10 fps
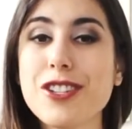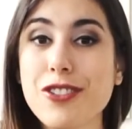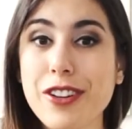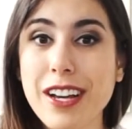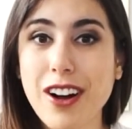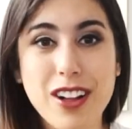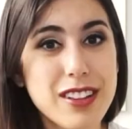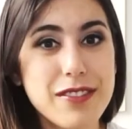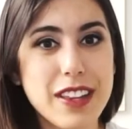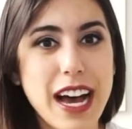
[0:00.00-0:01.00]
Doing
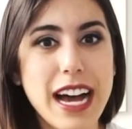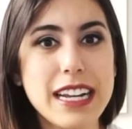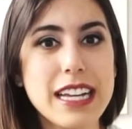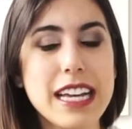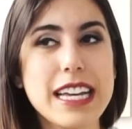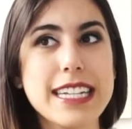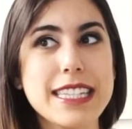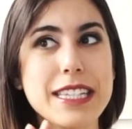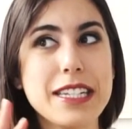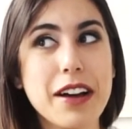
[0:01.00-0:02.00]
all of that
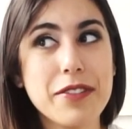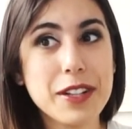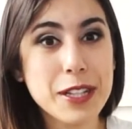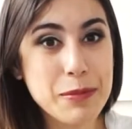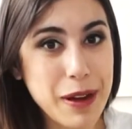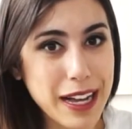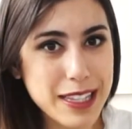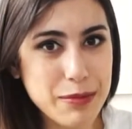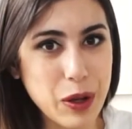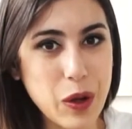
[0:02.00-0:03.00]
is definitely
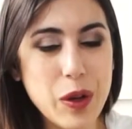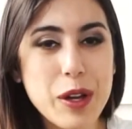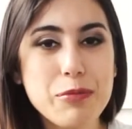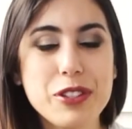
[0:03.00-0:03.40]
possible,